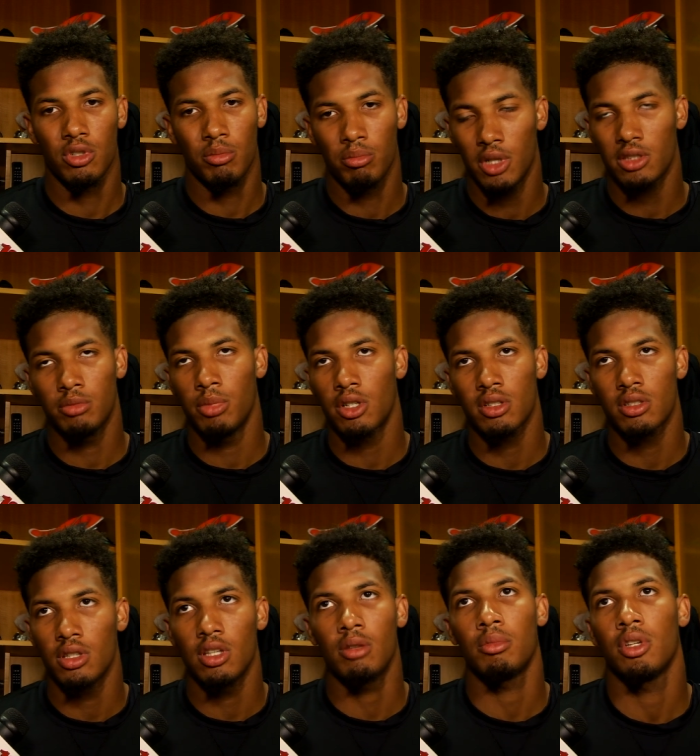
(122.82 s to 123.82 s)
we're a much better
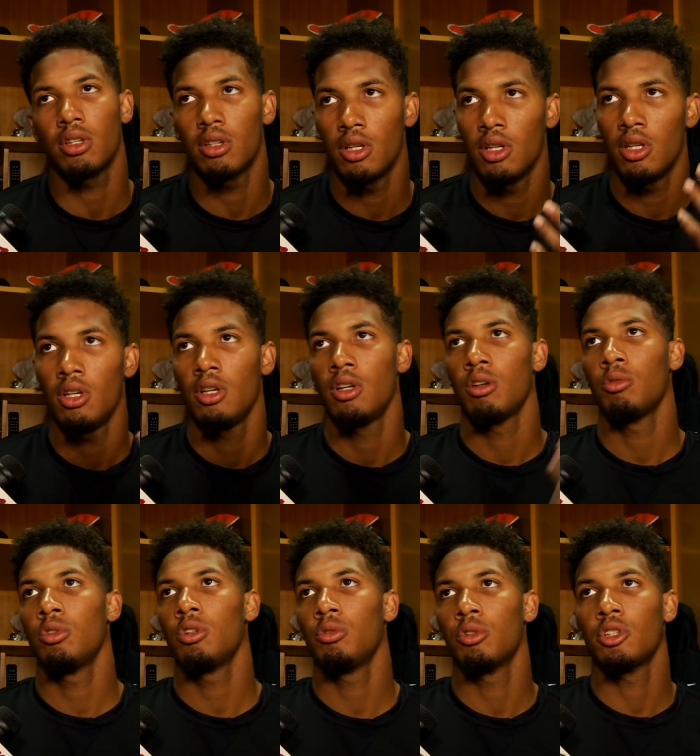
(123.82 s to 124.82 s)
team than
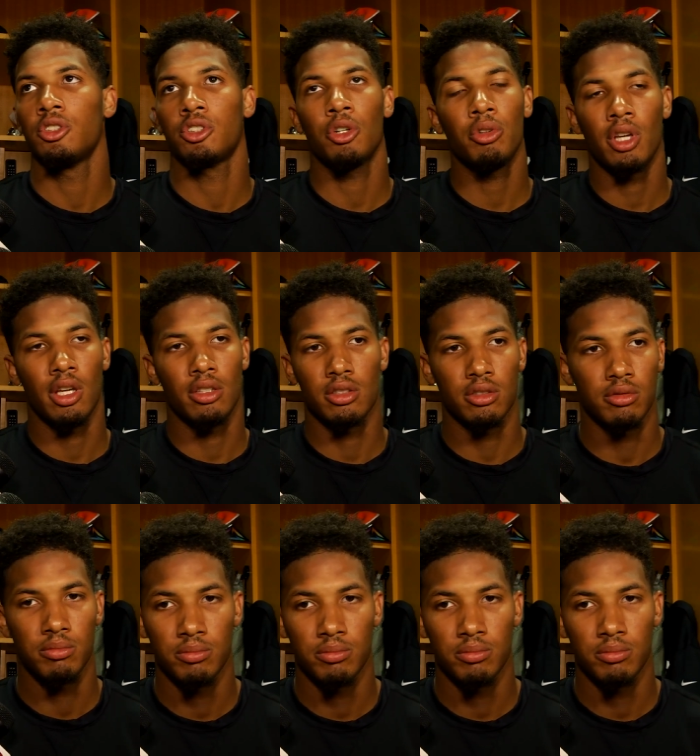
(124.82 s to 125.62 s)
what we're showcasing.